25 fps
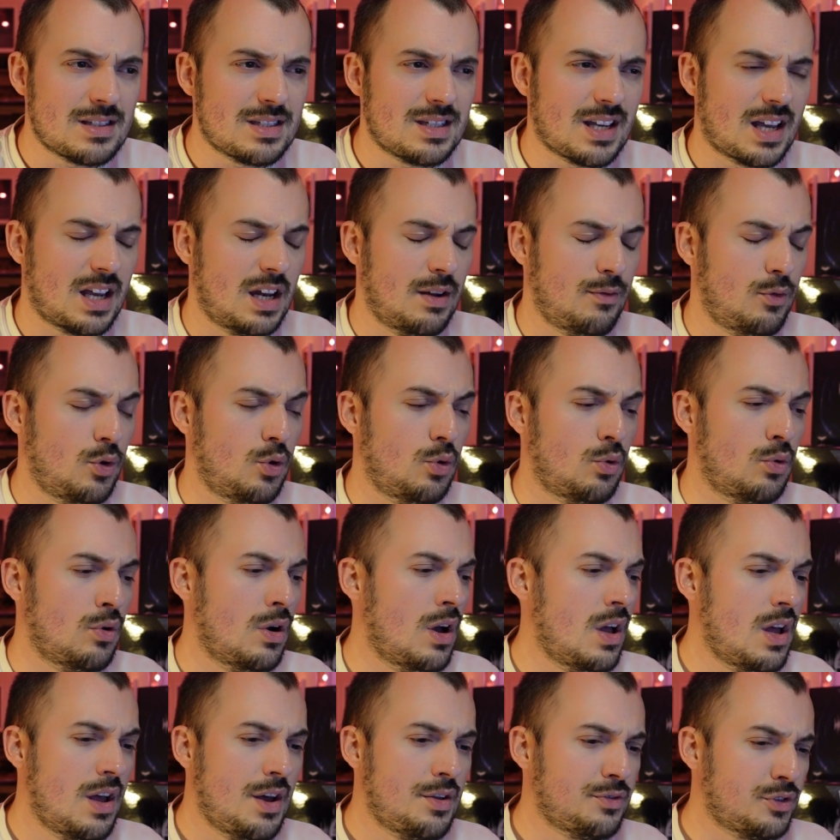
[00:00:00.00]
Second of all,
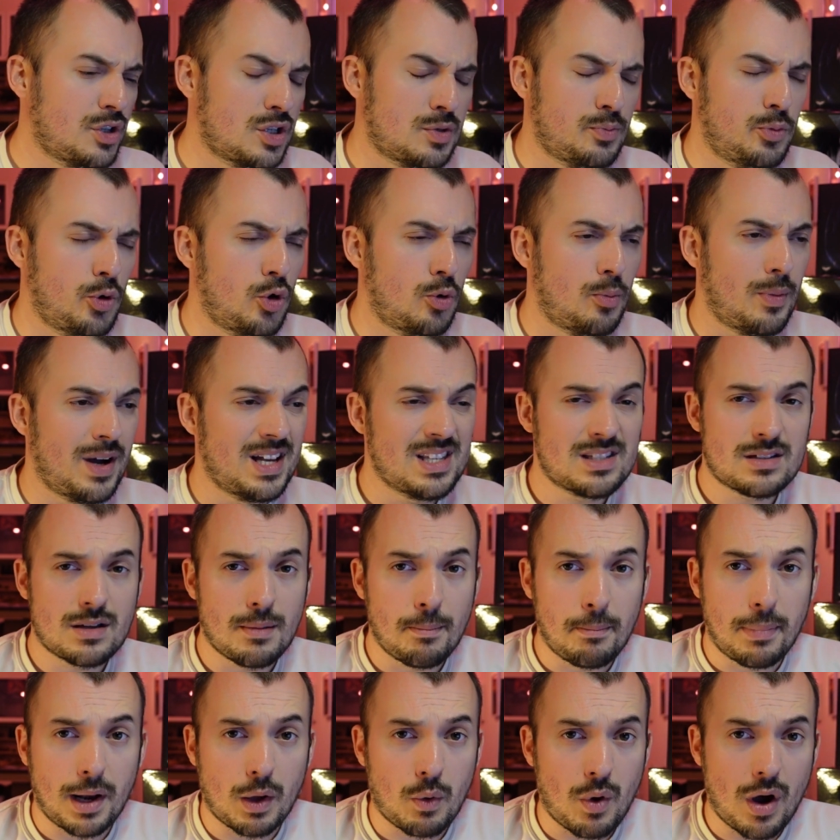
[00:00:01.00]
the Spore Mines can
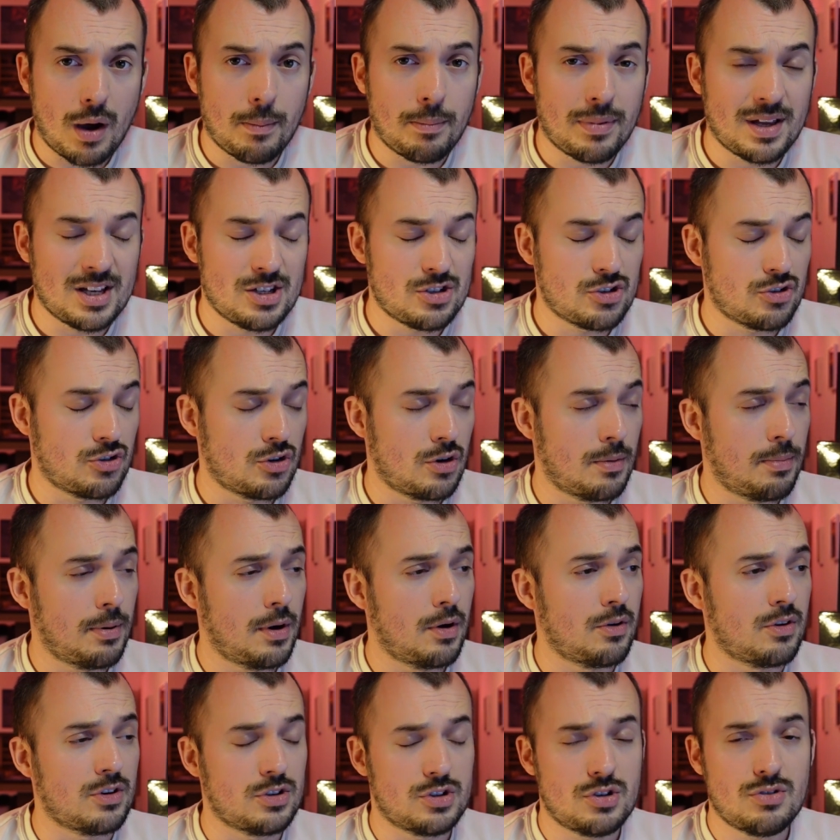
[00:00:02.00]
blow up into your
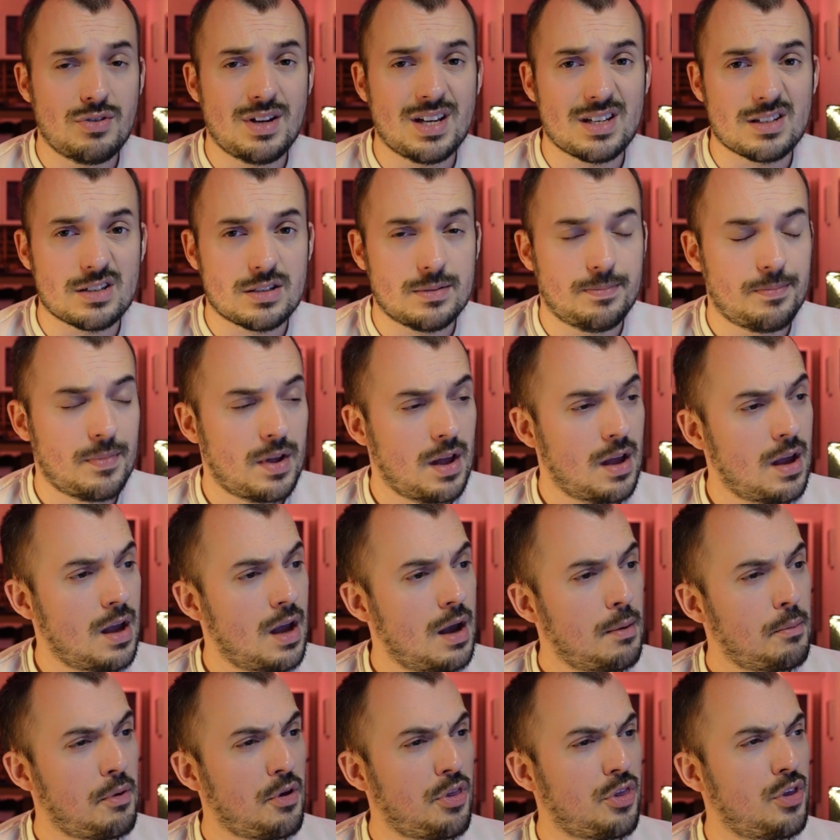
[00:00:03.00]
opponent's units.
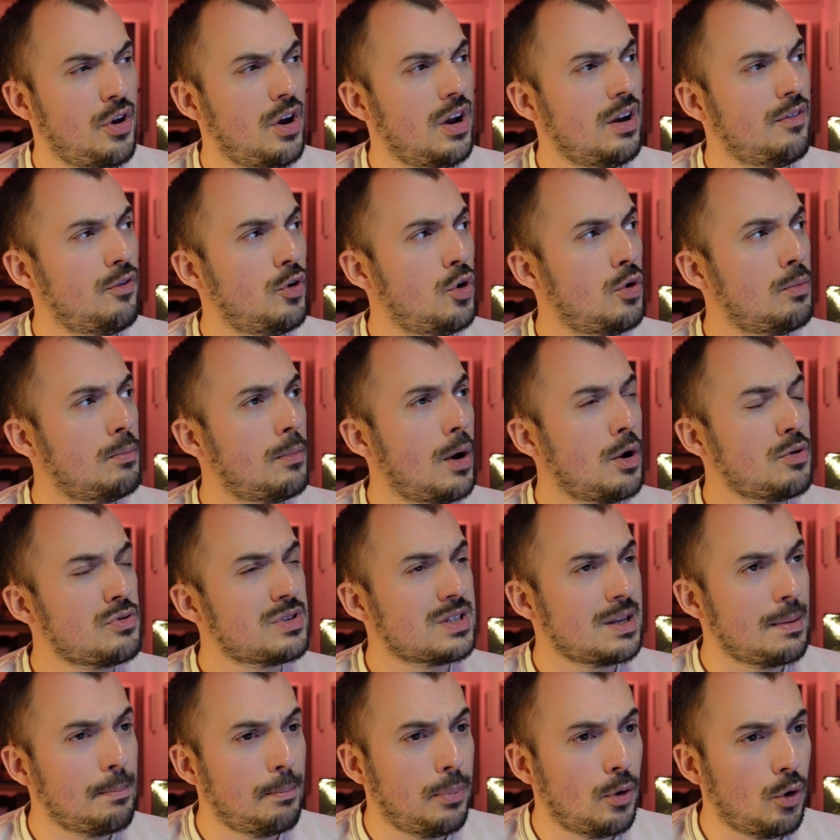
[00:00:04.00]
But third of all, most
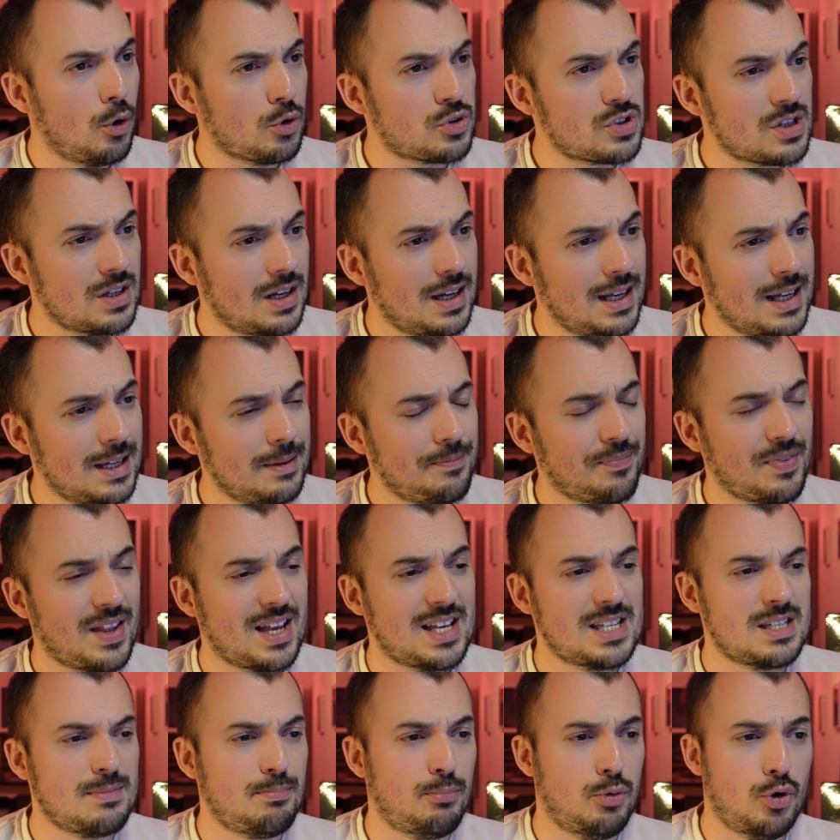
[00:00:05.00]
importantly, is
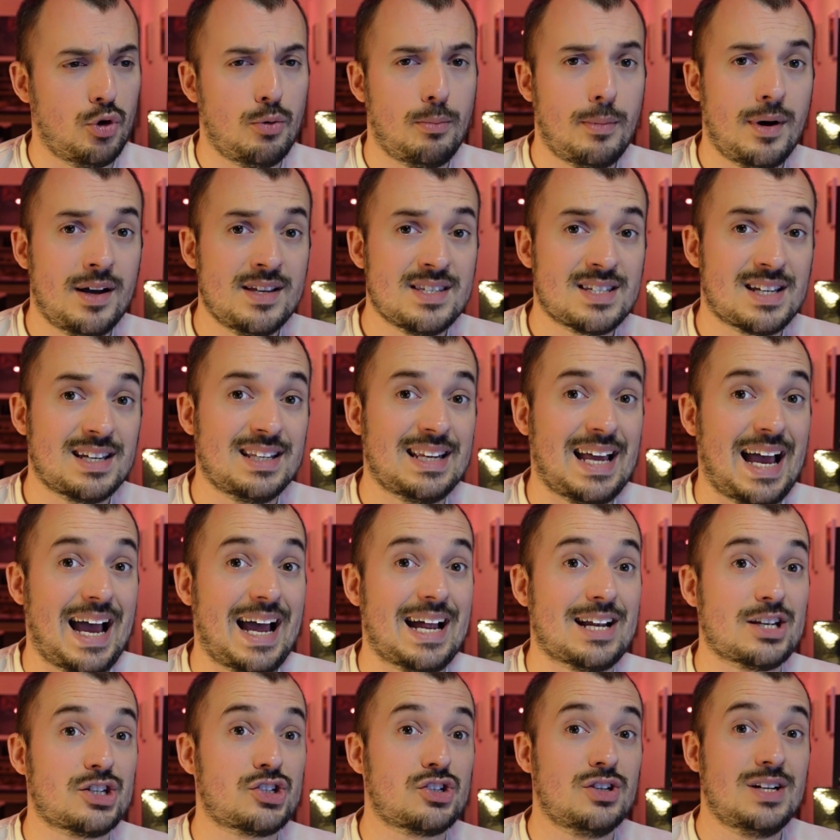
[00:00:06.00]
Spore Mines can
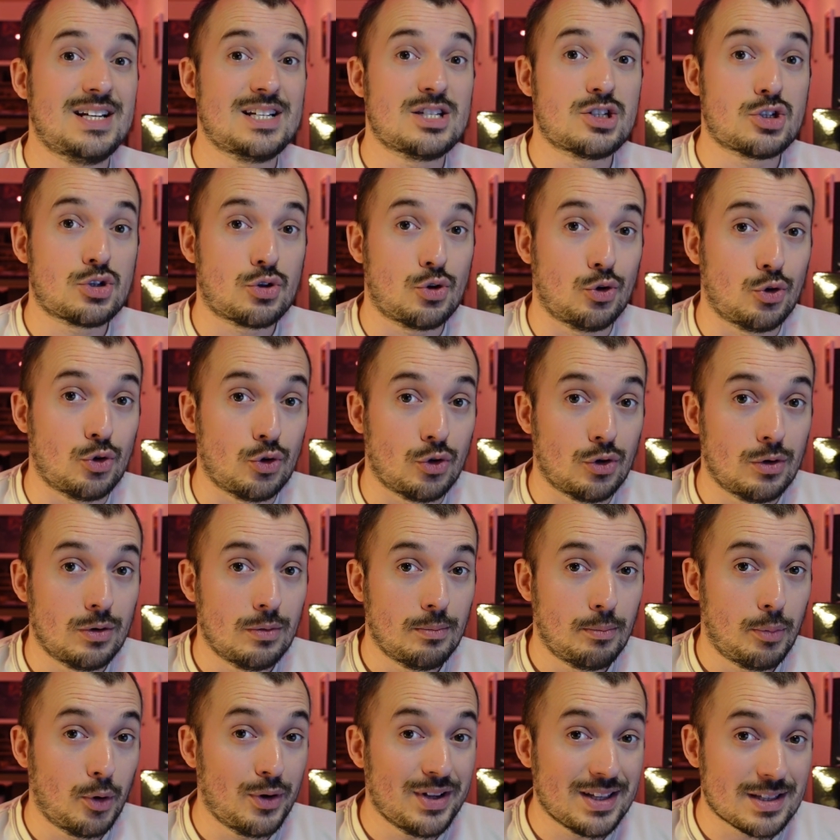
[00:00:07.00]
actually score
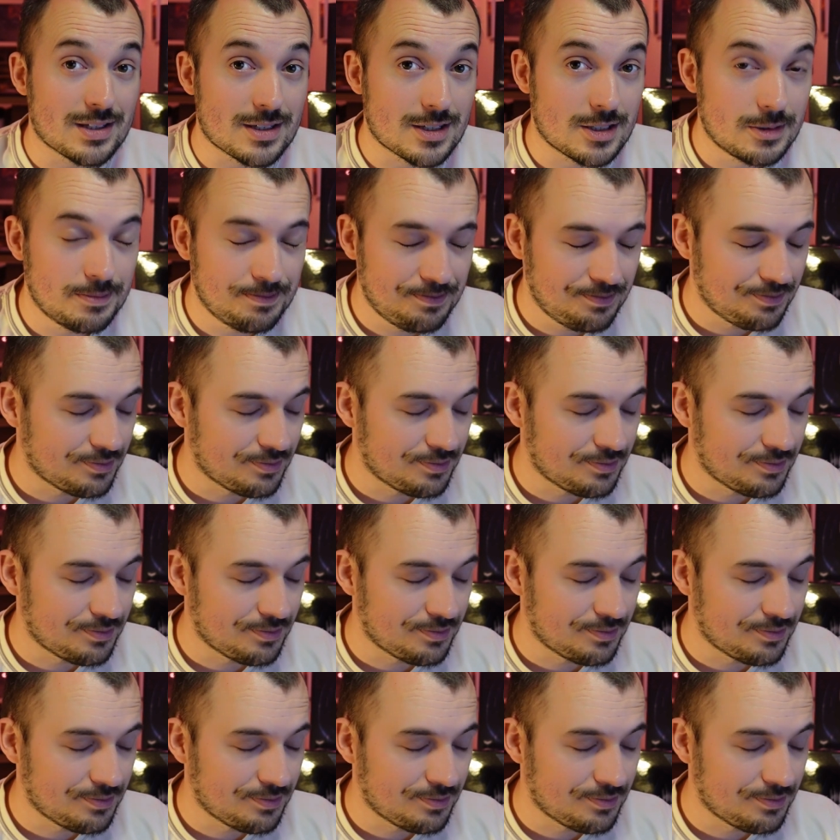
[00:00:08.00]
points.